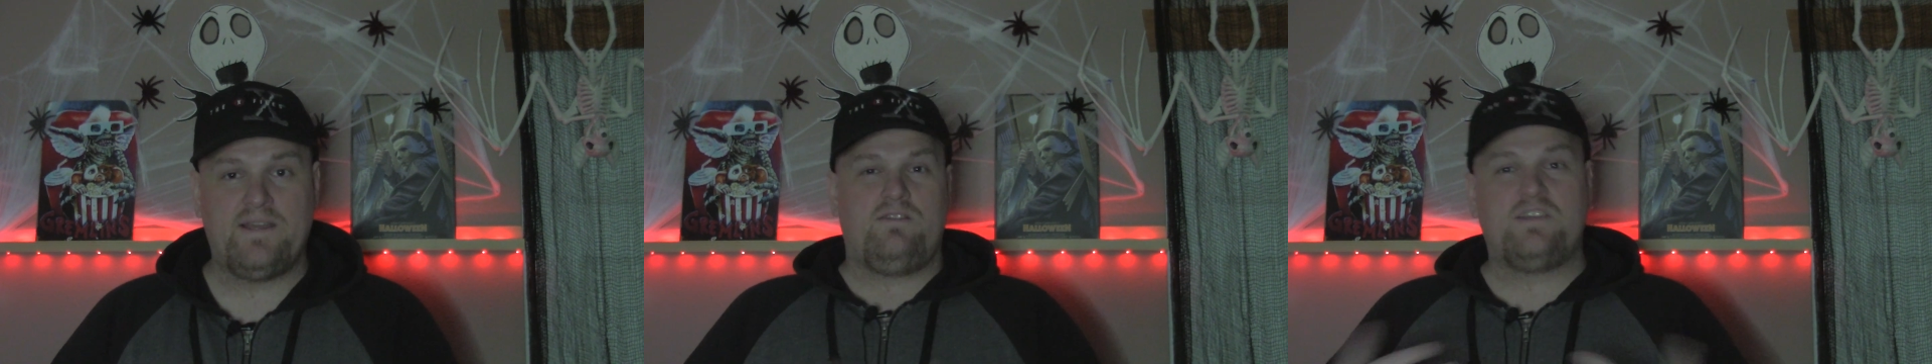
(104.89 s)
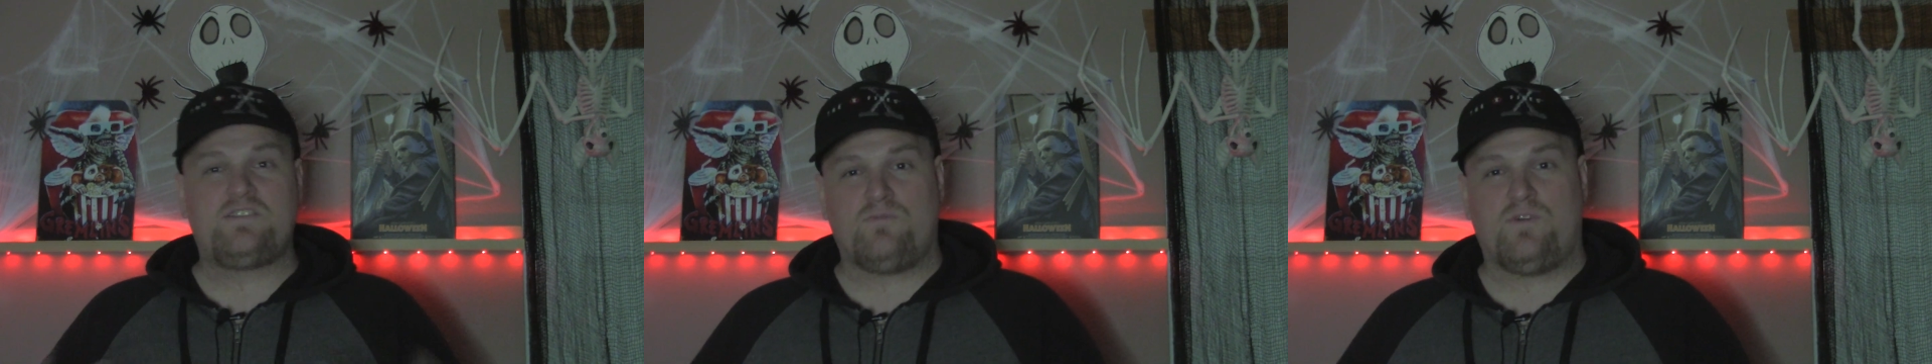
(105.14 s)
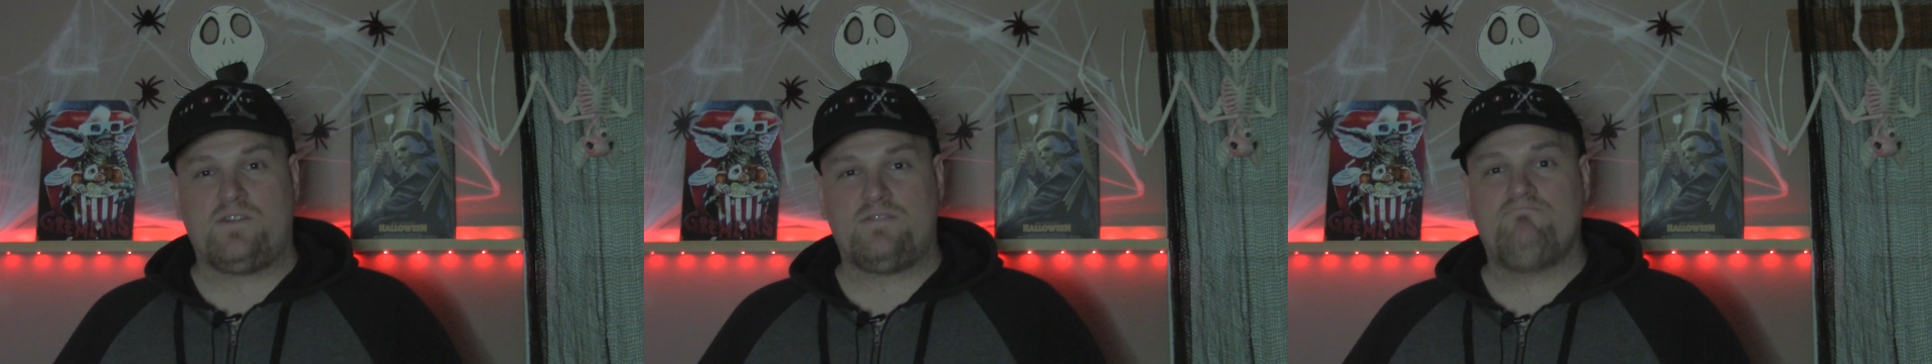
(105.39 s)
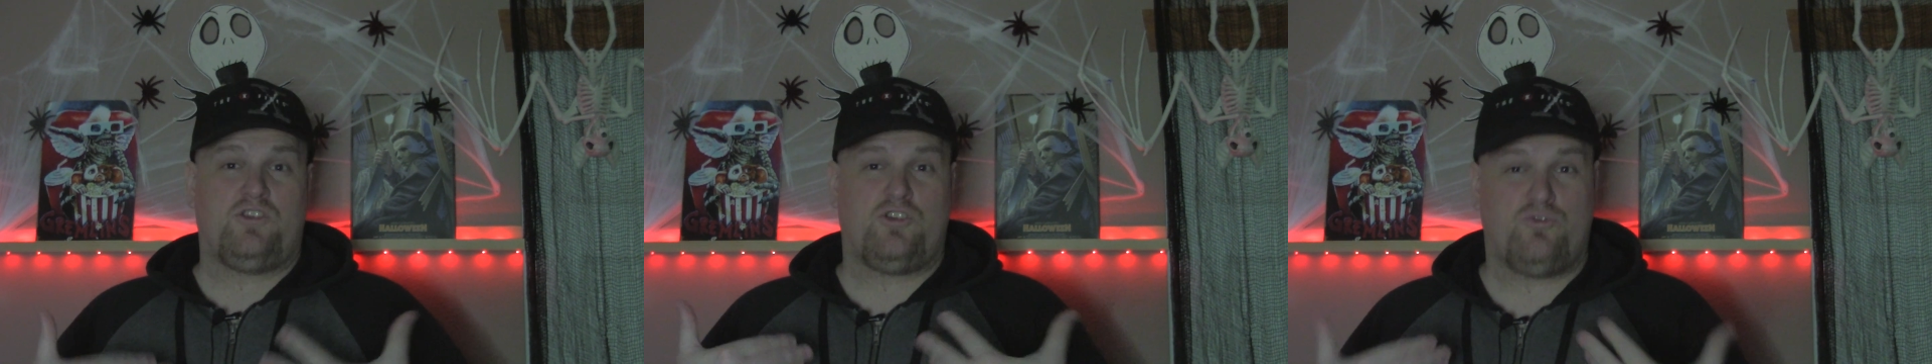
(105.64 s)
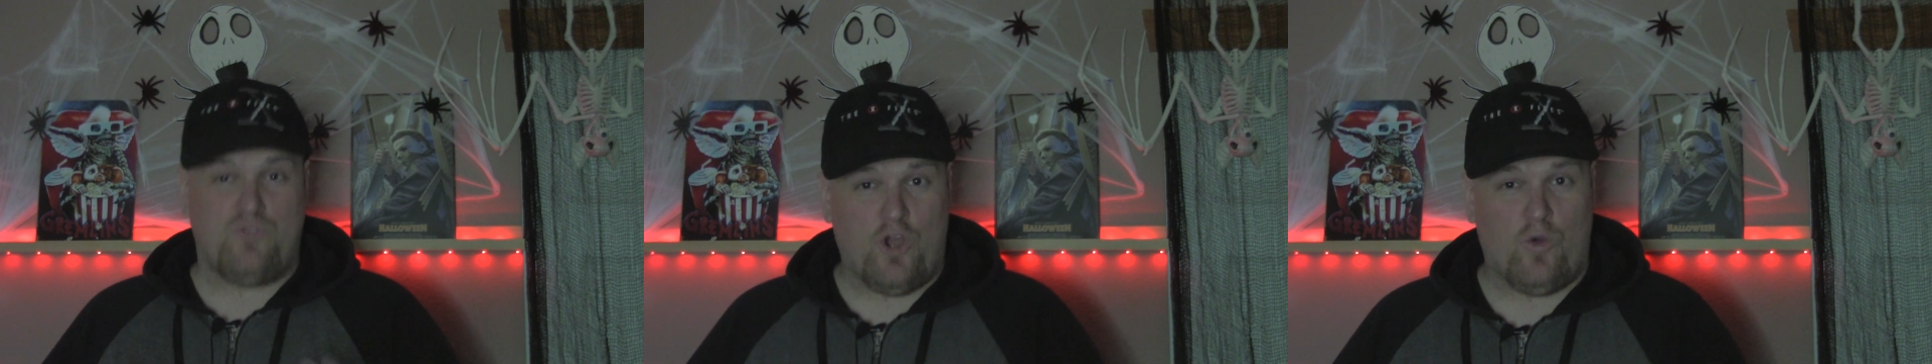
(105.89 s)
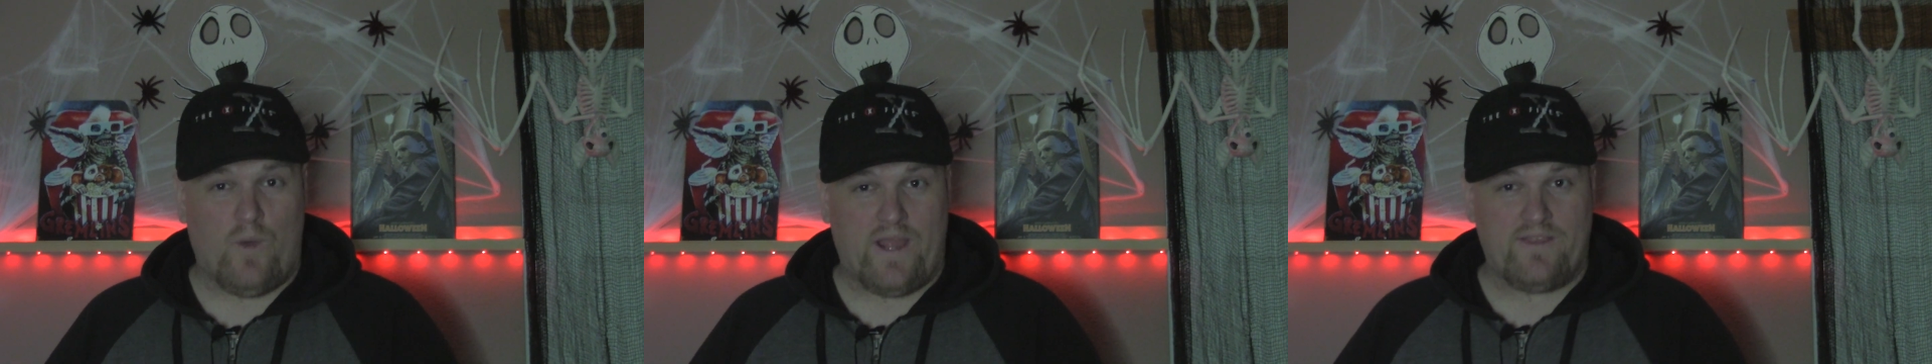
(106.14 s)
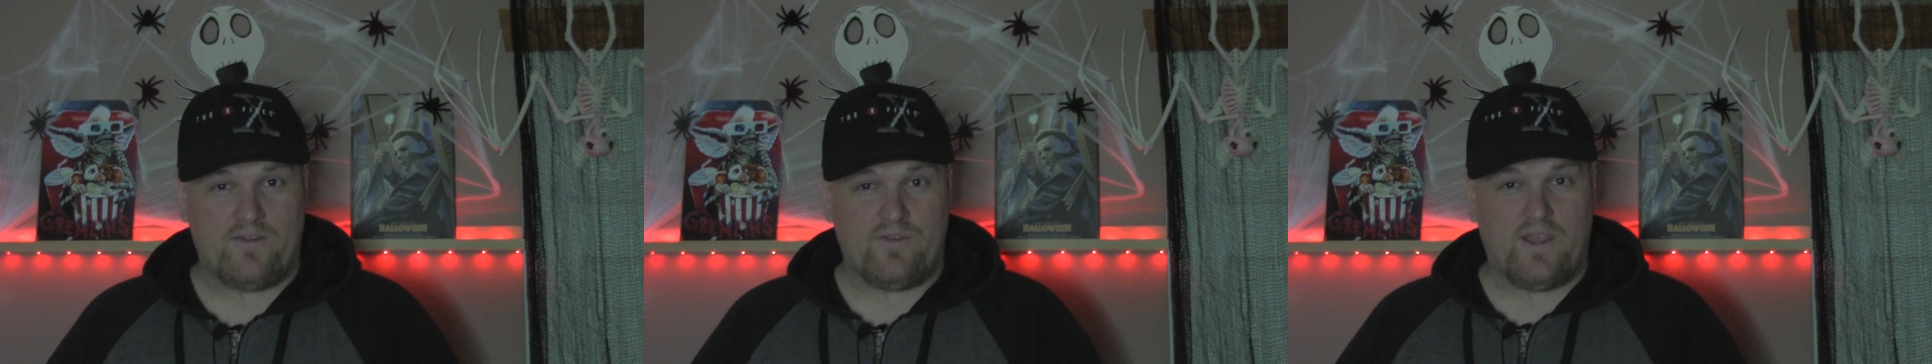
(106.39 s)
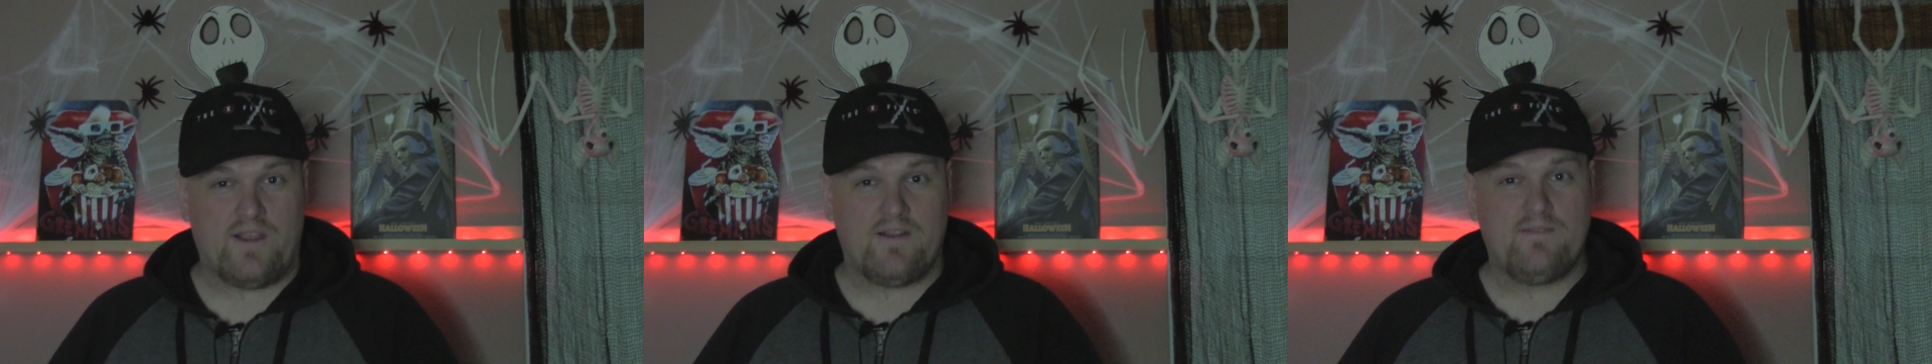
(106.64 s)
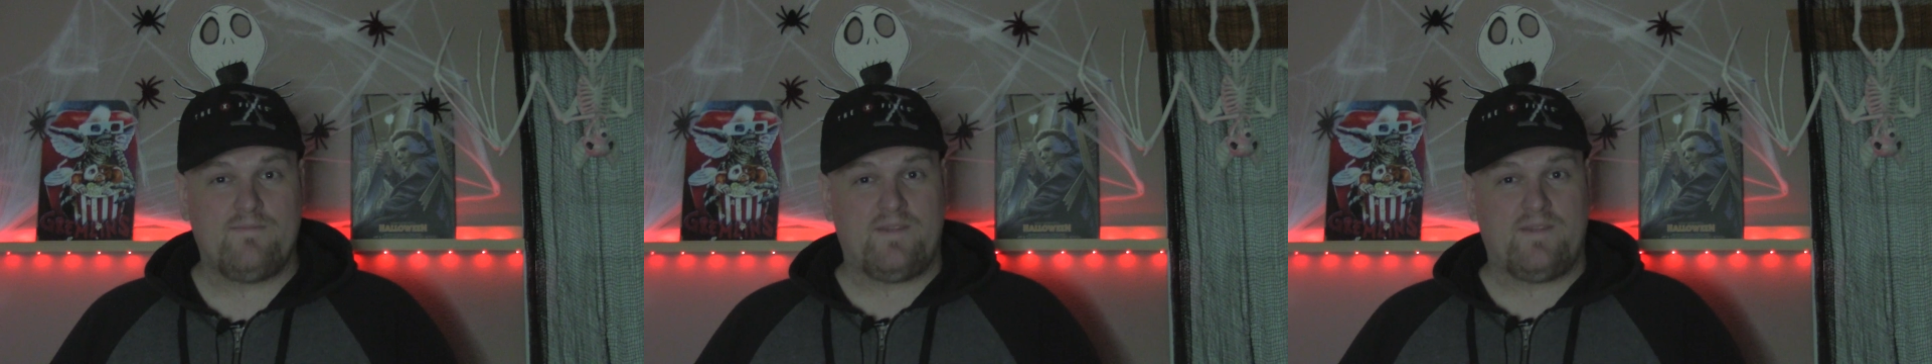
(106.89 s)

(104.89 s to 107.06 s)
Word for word: This one, you know why they're there,